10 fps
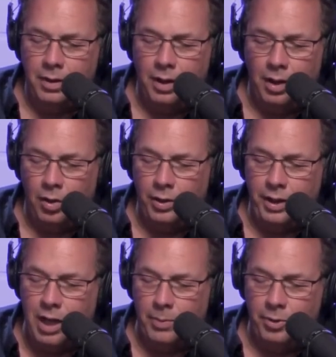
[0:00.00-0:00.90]

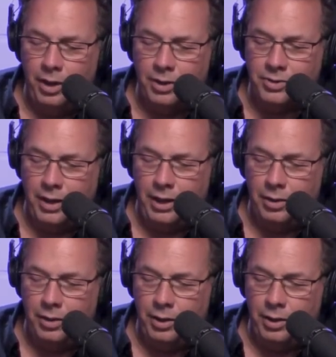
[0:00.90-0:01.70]
only a couple of years later,